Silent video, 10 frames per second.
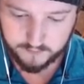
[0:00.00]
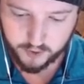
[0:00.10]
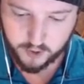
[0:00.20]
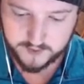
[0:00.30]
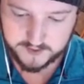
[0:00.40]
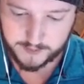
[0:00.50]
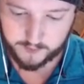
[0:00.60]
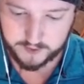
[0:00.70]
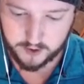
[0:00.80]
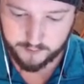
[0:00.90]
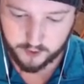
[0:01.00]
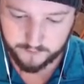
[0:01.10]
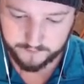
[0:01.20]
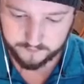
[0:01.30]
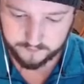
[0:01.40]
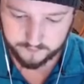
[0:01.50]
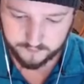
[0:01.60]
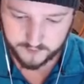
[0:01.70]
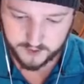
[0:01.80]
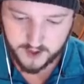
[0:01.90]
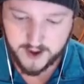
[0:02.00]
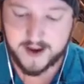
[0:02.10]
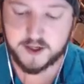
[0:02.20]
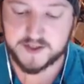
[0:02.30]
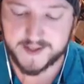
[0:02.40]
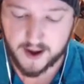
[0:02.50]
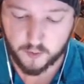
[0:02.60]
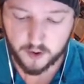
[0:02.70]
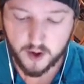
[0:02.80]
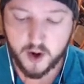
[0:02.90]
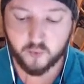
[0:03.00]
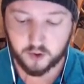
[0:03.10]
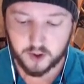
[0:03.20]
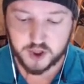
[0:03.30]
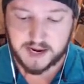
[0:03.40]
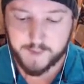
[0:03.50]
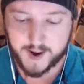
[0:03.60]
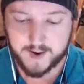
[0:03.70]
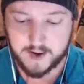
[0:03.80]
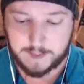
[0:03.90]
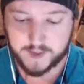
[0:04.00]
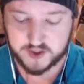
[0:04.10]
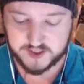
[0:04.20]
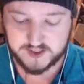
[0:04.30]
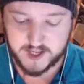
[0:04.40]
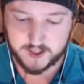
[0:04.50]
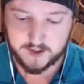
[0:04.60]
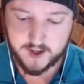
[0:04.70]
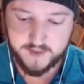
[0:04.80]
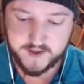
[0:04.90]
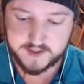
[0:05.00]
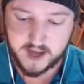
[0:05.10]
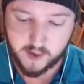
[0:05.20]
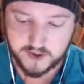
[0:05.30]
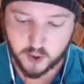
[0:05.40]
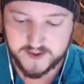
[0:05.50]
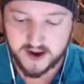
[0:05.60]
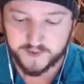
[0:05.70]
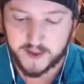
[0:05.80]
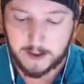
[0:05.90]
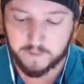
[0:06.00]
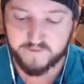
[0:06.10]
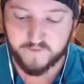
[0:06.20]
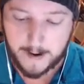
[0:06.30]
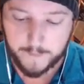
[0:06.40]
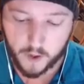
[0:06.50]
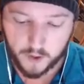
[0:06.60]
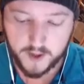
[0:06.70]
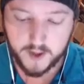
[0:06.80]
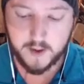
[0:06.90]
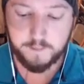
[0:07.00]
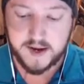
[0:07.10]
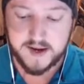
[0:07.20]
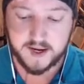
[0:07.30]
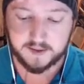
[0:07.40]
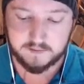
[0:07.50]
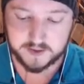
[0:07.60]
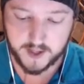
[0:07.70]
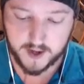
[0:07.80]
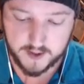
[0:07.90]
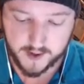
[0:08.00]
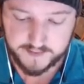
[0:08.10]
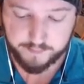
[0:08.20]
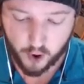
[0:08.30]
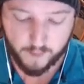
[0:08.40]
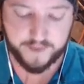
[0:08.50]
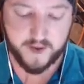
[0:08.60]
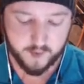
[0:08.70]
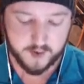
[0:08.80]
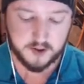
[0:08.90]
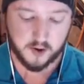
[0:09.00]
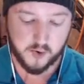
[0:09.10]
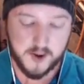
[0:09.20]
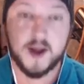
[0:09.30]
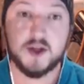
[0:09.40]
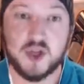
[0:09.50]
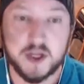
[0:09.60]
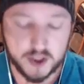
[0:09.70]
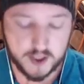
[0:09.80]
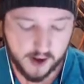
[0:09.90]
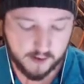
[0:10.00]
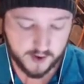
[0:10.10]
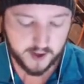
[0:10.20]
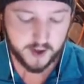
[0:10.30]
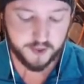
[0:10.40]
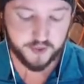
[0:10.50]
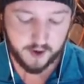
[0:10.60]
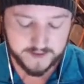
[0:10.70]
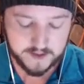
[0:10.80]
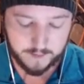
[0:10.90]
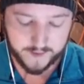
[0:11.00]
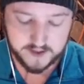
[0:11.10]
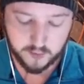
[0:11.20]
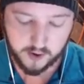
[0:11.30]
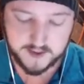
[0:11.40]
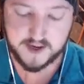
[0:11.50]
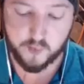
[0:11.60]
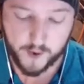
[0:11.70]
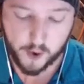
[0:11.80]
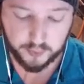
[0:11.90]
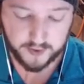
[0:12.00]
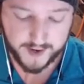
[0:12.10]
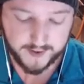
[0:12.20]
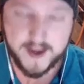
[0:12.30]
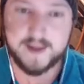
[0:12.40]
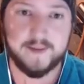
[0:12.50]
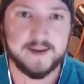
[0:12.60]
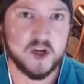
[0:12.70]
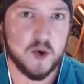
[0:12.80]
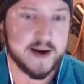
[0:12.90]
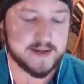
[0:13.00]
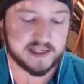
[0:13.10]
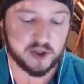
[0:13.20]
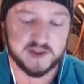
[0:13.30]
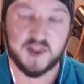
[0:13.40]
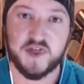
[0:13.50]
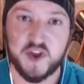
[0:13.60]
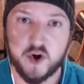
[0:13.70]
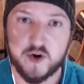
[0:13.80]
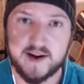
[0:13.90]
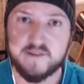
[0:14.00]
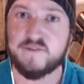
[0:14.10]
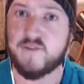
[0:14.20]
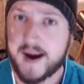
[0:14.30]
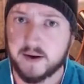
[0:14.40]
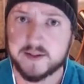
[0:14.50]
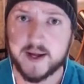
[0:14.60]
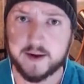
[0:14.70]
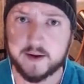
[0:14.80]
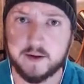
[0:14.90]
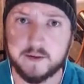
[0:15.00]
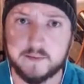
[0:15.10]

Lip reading: Boom. Stop right there. Boom. Get to the tower. Royal Giant backing it up in just a second. This tower is going down with the help of a Fireball. Beating a level 10, guys. Boom. There we go. GG to him. Thumbs up as well as a well played. Let's go ahead and take a look at the third and final deck.